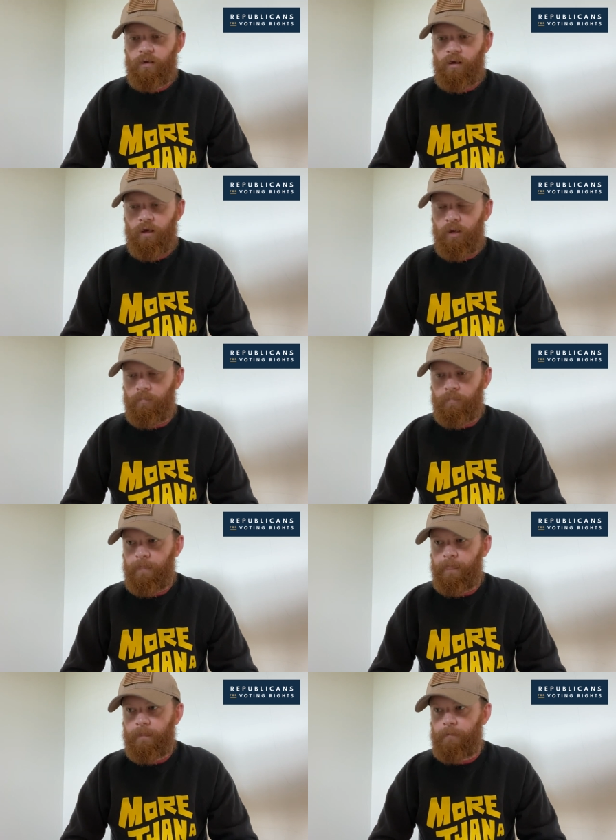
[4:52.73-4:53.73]

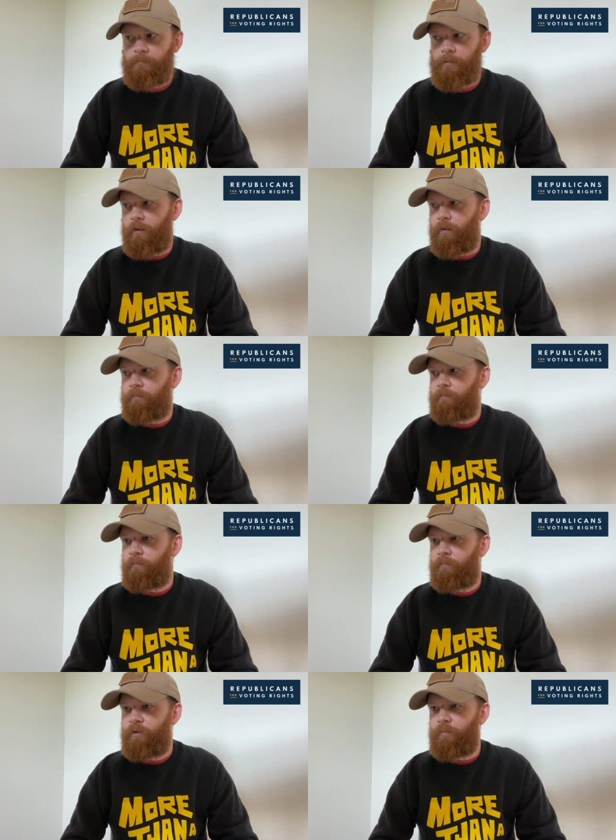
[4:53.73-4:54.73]
Um, you know,
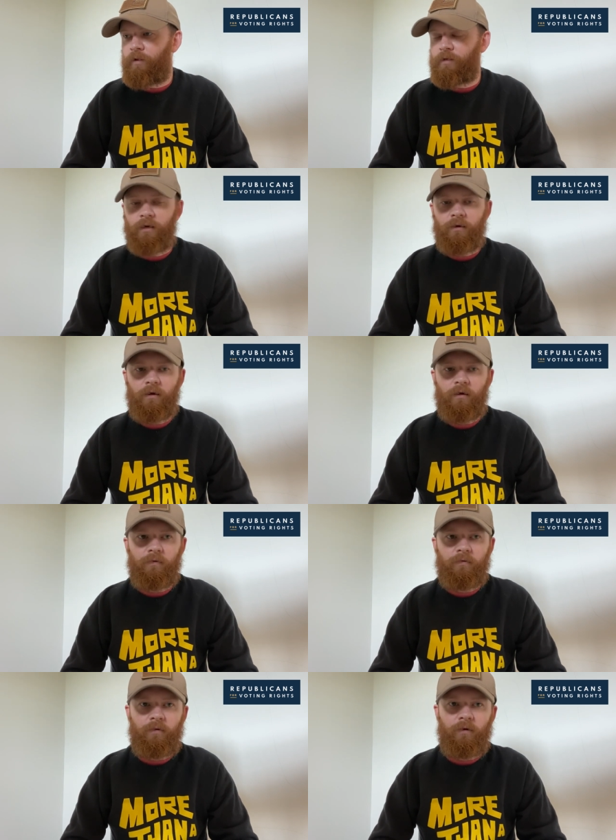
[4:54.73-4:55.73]
people like Tucker
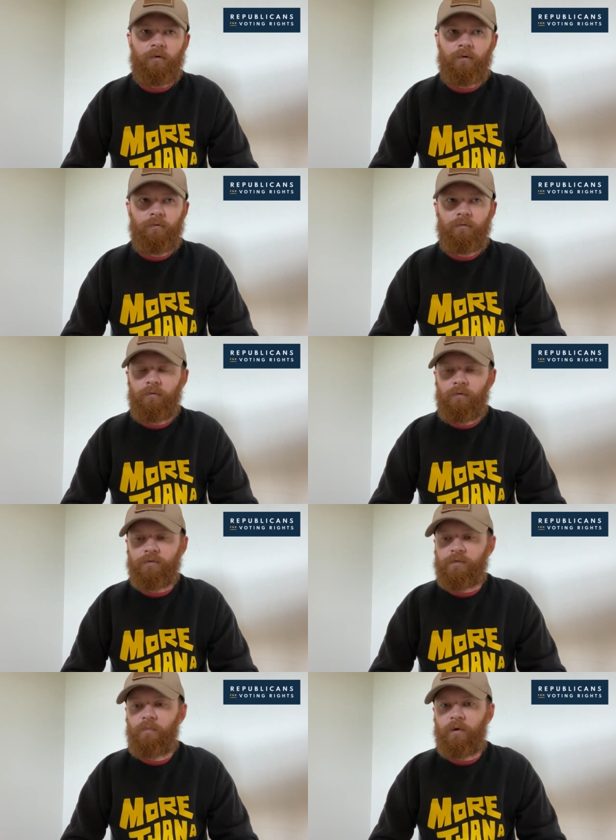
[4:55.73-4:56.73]
Carlson are are
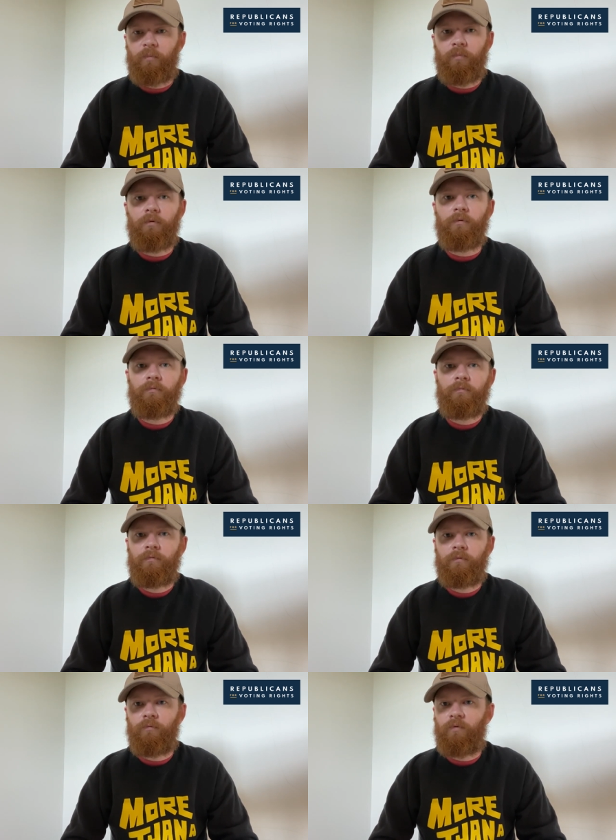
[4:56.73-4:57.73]
despicable,
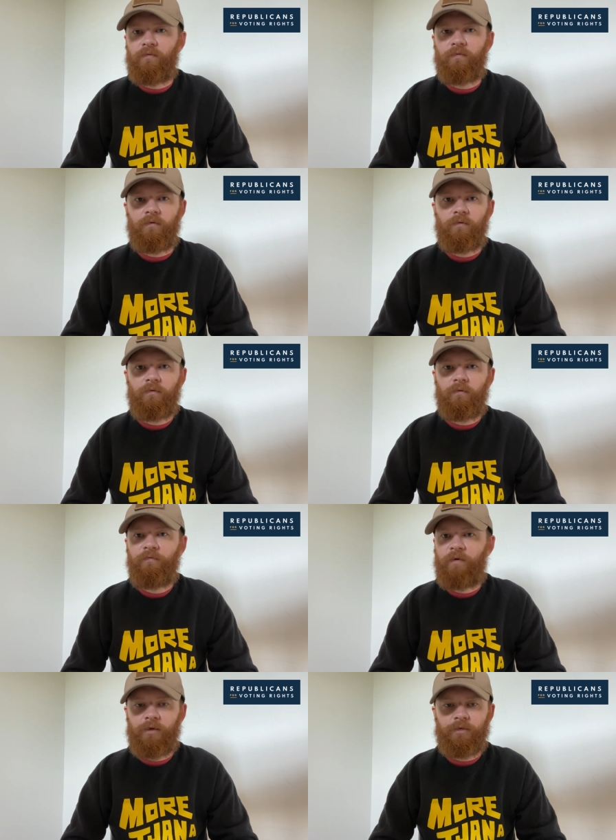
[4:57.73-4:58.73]
racist,
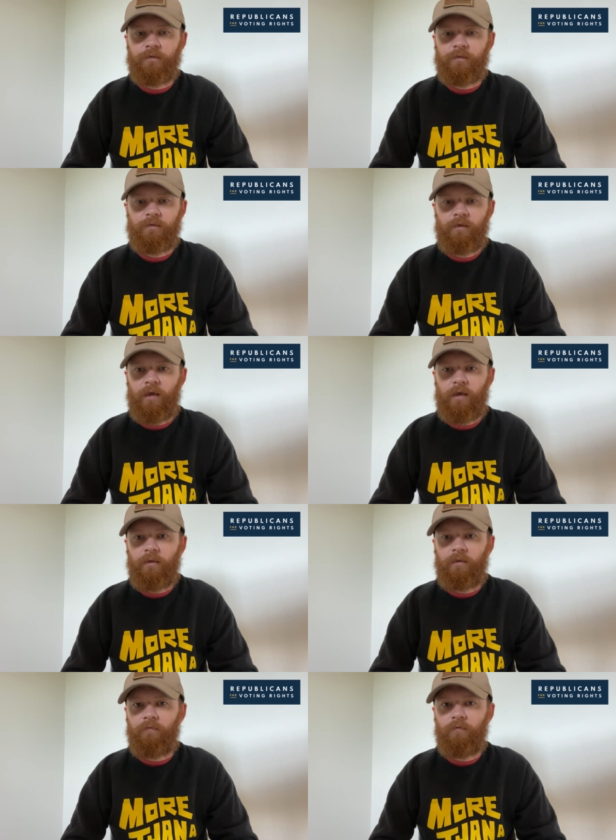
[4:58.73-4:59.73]
fascist,
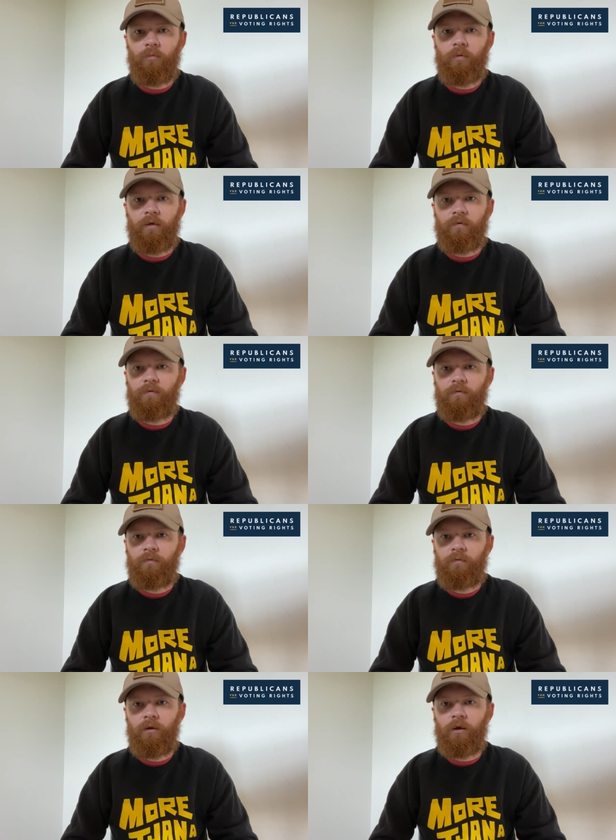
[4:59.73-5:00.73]
and they have no place
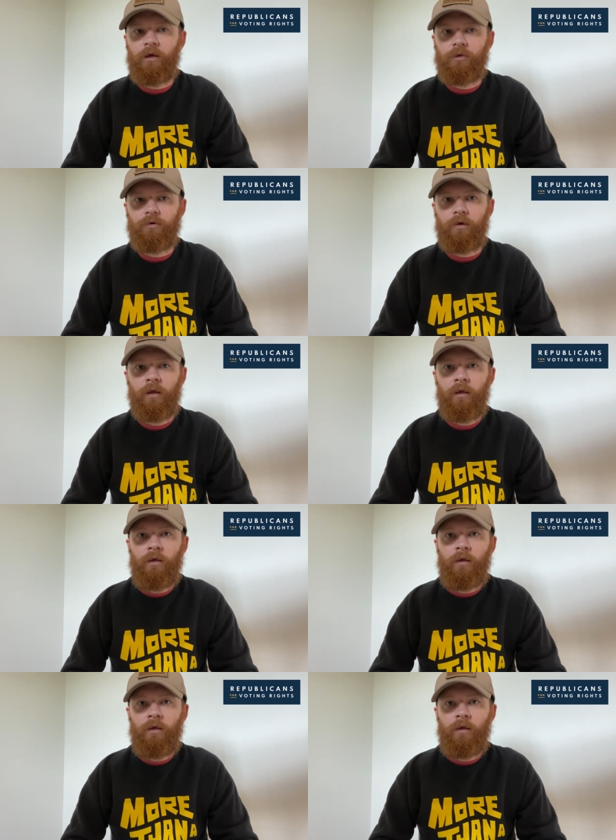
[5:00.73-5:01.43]
in our country.